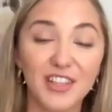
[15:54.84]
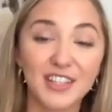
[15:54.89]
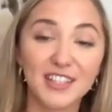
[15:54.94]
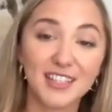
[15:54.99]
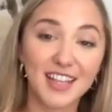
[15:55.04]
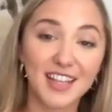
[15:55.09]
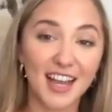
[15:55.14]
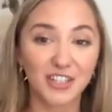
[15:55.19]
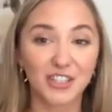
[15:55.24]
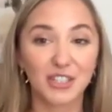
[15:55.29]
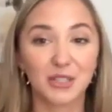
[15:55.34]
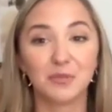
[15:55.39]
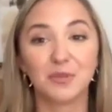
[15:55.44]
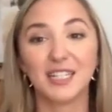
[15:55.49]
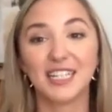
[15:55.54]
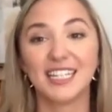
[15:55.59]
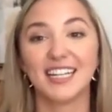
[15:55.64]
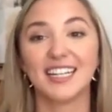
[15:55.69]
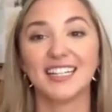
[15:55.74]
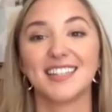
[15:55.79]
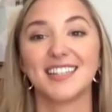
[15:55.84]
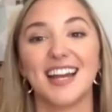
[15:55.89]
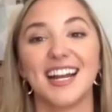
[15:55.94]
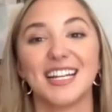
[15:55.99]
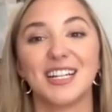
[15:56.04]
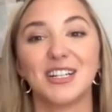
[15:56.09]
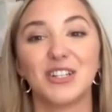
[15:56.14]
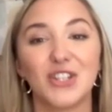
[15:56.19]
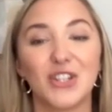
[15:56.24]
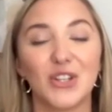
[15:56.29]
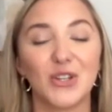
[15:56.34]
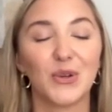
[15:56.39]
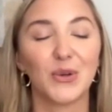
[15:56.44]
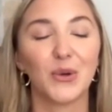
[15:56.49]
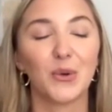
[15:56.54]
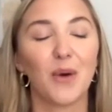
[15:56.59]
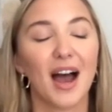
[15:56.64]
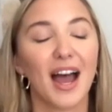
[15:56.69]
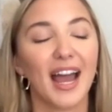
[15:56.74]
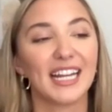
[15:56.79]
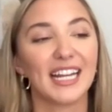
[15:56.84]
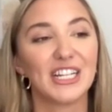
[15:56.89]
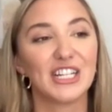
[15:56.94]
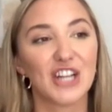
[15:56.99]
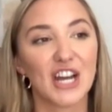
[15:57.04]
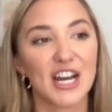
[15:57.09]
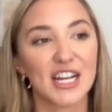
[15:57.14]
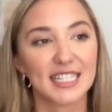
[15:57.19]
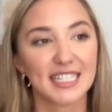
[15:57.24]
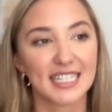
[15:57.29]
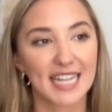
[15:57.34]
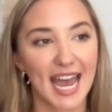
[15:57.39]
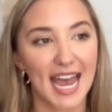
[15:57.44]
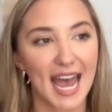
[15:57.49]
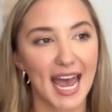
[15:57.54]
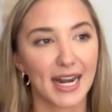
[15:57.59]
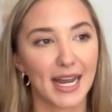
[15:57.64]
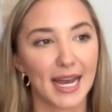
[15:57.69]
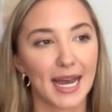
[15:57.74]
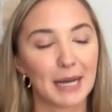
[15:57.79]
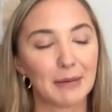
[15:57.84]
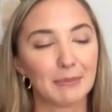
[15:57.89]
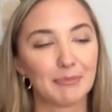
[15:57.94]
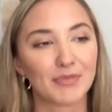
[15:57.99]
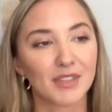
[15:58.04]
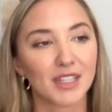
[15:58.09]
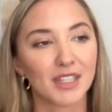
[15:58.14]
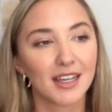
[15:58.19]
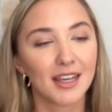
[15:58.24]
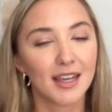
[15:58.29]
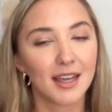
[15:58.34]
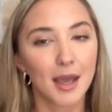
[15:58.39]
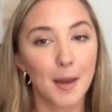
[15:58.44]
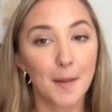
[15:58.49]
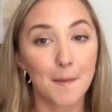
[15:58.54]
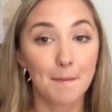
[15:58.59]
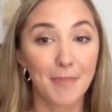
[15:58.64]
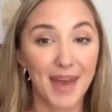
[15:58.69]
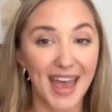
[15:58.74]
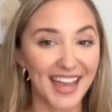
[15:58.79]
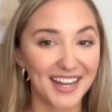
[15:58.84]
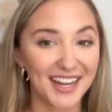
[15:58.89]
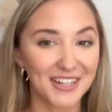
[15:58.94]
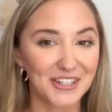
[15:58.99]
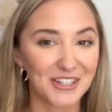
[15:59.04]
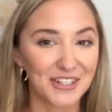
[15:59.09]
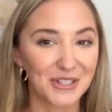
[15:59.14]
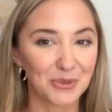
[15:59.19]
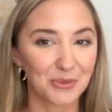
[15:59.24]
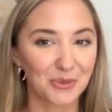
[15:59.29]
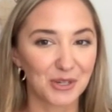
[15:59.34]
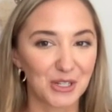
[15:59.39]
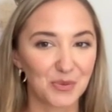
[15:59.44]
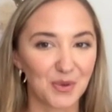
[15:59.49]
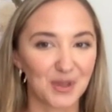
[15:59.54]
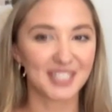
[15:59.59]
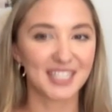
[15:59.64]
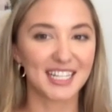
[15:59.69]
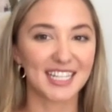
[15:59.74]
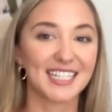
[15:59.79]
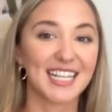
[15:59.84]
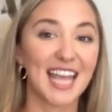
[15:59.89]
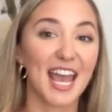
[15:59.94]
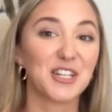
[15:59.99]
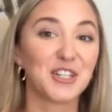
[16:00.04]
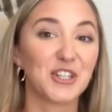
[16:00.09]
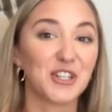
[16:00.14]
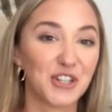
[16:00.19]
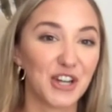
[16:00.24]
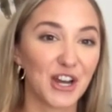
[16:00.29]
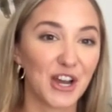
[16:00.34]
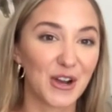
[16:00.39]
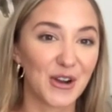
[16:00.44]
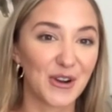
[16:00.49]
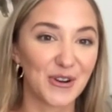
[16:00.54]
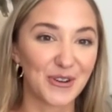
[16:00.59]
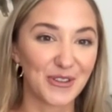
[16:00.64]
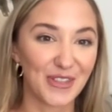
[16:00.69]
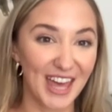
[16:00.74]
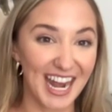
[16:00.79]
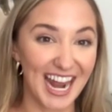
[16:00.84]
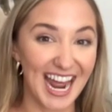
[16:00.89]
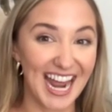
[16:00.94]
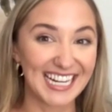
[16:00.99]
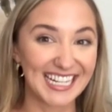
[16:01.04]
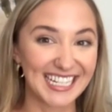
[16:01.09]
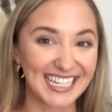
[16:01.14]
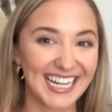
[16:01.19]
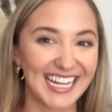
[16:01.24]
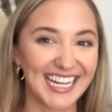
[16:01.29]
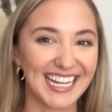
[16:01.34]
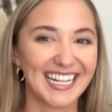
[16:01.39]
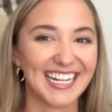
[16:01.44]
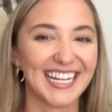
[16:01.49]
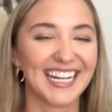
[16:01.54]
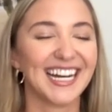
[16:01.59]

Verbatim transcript: this is actually really exciting too. I just had um, Betch, which was the yeah. sketch show that I did